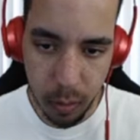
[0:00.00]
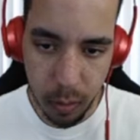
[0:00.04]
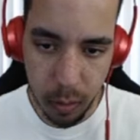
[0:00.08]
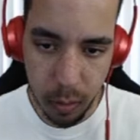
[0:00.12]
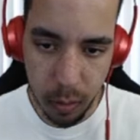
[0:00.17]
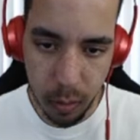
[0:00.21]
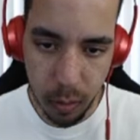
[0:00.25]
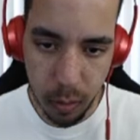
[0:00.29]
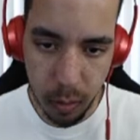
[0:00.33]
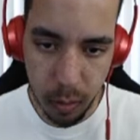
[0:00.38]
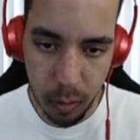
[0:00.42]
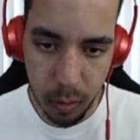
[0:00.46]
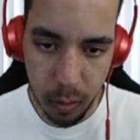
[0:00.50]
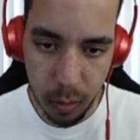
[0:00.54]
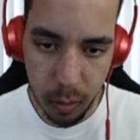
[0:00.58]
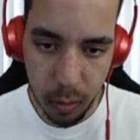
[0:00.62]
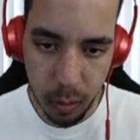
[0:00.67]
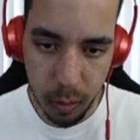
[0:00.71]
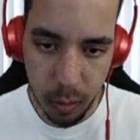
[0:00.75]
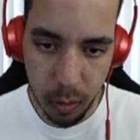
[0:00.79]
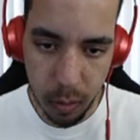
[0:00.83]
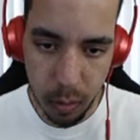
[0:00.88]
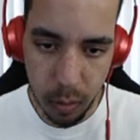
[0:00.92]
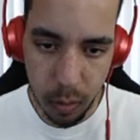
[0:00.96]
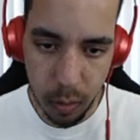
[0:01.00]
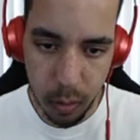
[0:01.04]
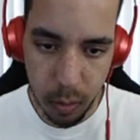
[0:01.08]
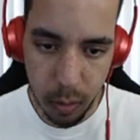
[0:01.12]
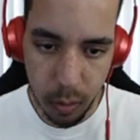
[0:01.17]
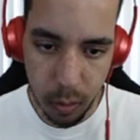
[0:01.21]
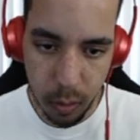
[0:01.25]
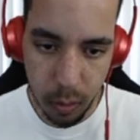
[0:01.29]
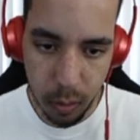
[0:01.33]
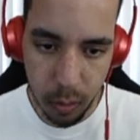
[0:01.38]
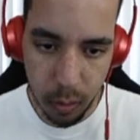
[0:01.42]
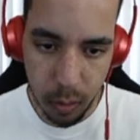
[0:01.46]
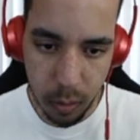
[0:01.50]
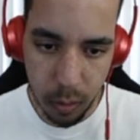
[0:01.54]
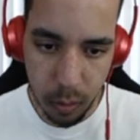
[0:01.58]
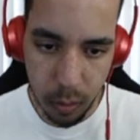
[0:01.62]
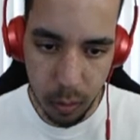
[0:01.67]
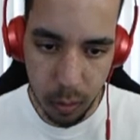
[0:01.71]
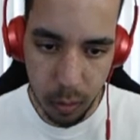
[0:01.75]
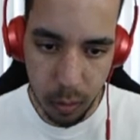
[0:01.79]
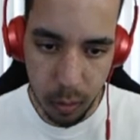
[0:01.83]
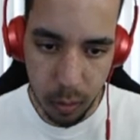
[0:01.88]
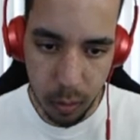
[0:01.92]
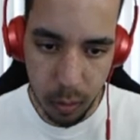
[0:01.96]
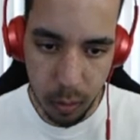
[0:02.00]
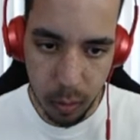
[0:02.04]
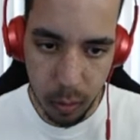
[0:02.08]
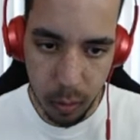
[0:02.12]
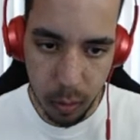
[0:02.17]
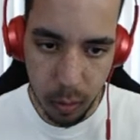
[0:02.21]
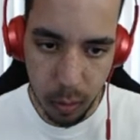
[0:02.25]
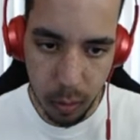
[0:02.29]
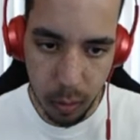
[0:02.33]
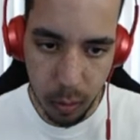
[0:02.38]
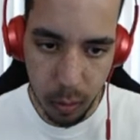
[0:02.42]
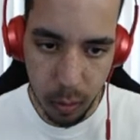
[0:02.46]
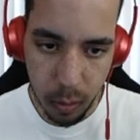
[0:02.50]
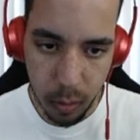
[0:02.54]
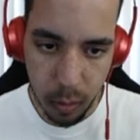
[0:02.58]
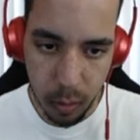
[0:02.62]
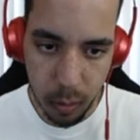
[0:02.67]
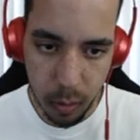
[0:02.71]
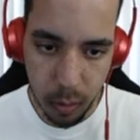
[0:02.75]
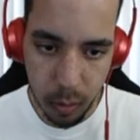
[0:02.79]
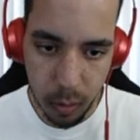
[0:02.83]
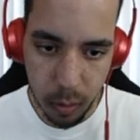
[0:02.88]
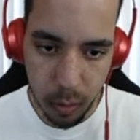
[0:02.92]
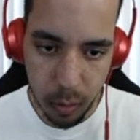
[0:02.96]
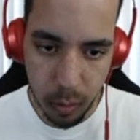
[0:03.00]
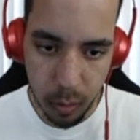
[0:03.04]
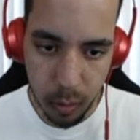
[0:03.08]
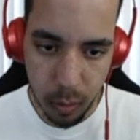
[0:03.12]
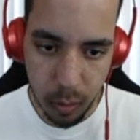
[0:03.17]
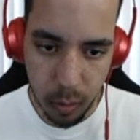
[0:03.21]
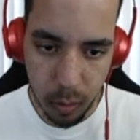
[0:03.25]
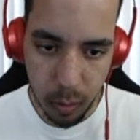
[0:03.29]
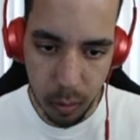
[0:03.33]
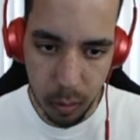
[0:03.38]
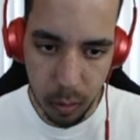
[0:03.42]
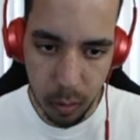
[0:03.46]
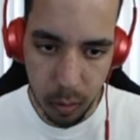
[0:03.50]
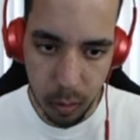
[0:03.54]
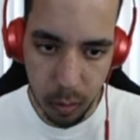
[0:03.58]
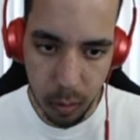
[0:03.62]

Nobody speaks.